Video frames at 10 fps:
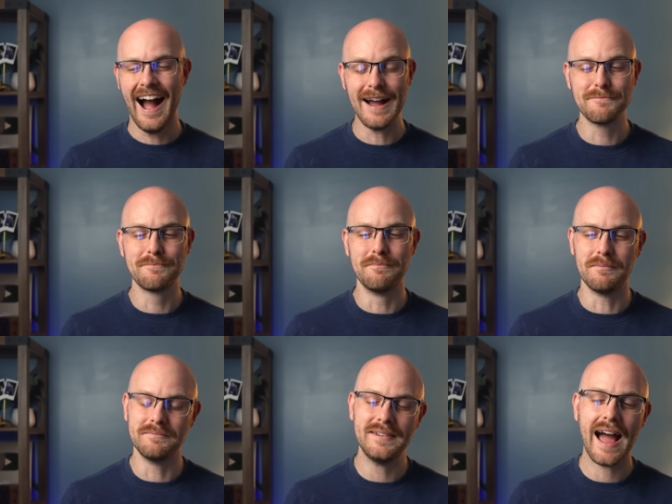I'm
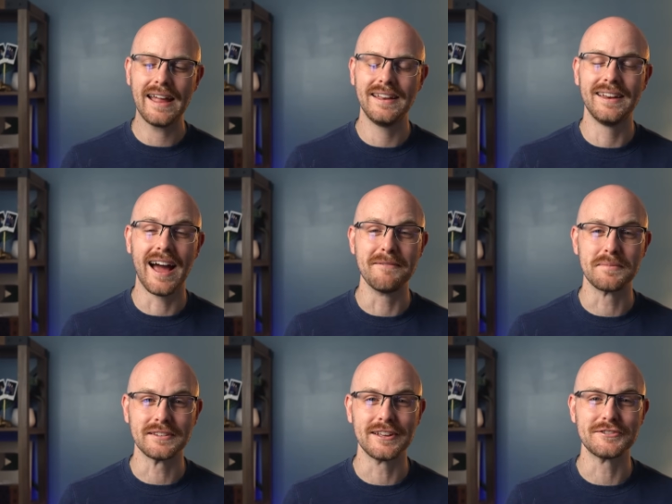
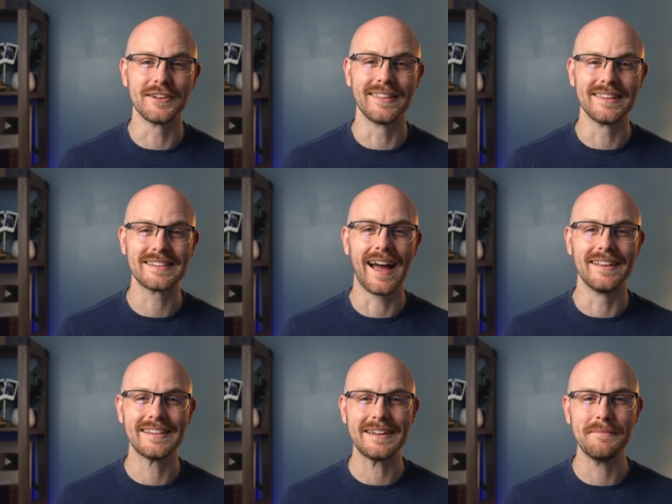99% sure that this guy
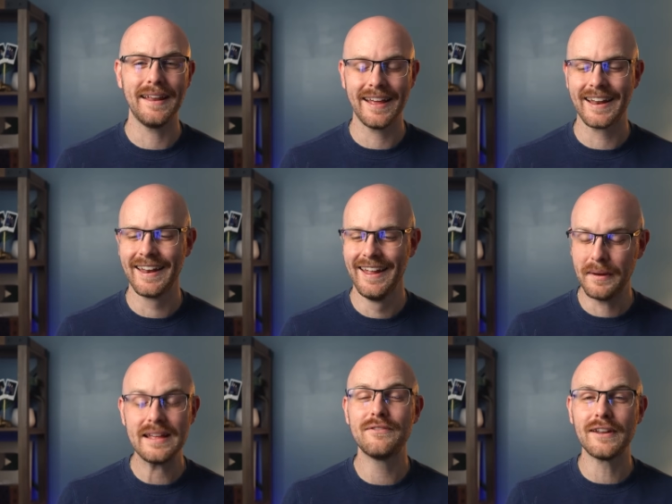is a comedian,
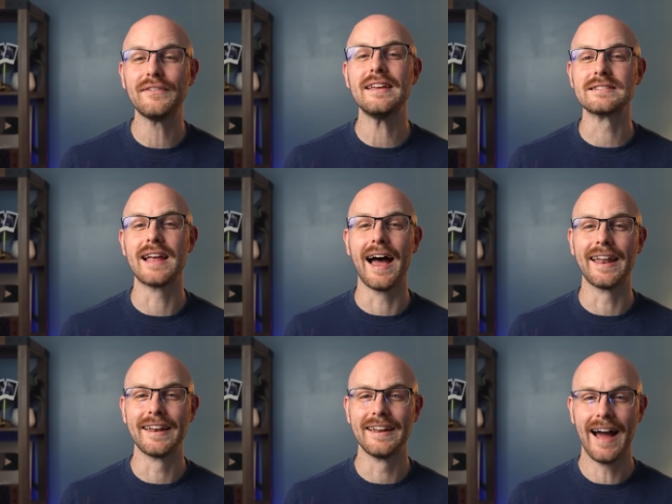but even if he is
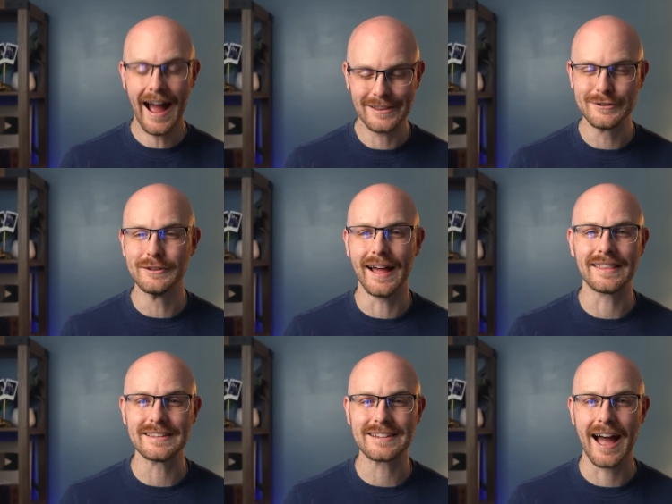not, I do
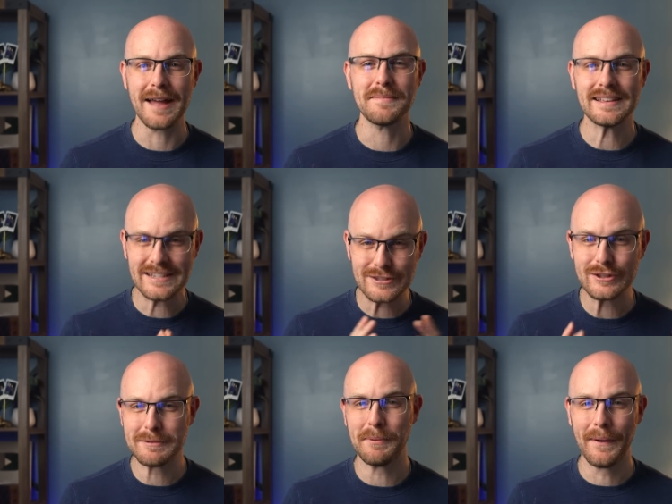like this guy because he's
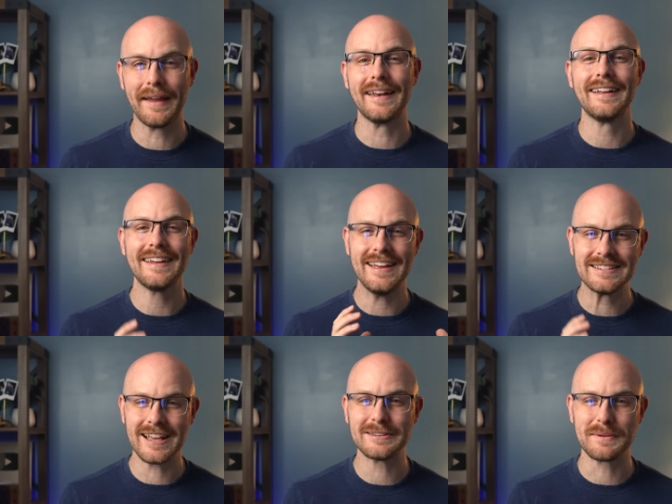to the point, he
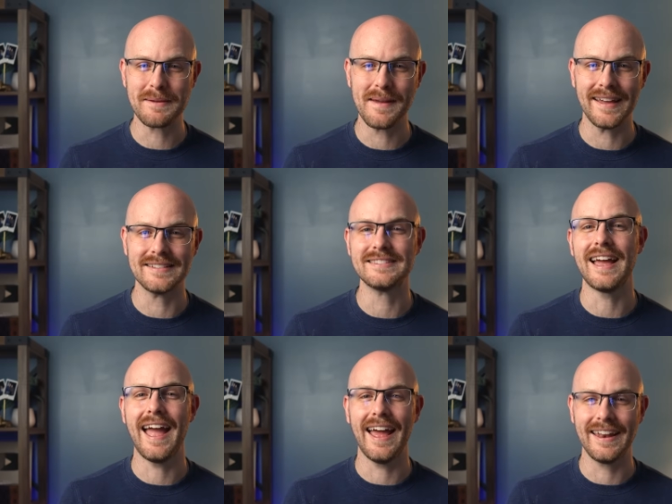says what he means,
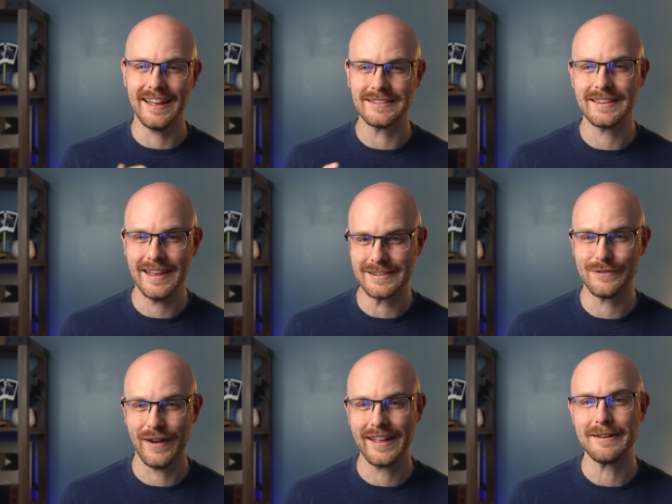and it is
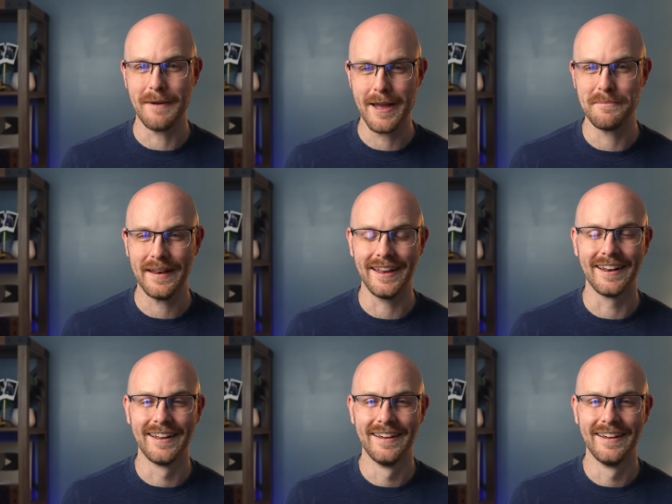funny in my opinion.